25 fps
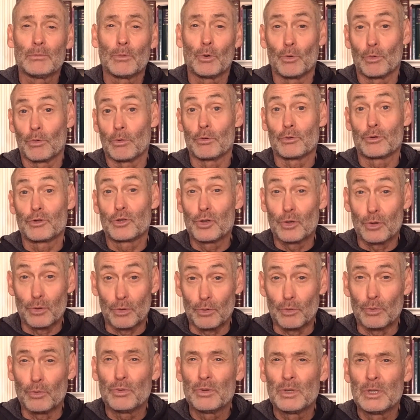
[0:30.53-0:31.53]
or, or
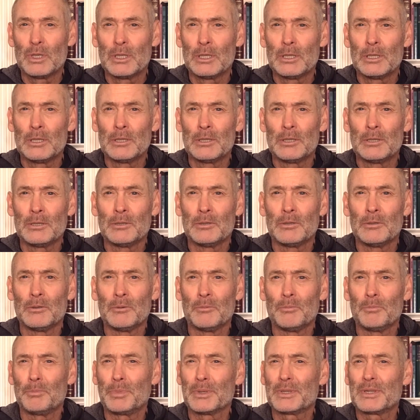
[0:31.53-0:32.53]
two,
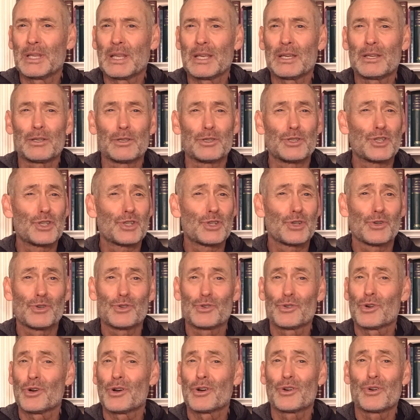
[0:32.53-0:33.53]
but they could
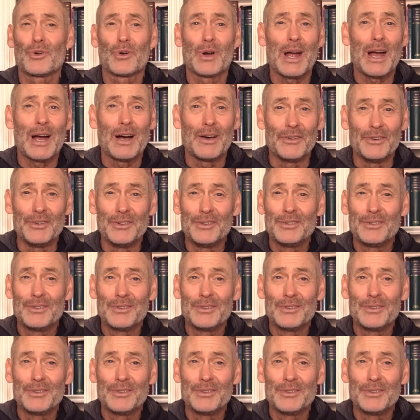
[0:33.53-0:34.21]
sure draw a crowd.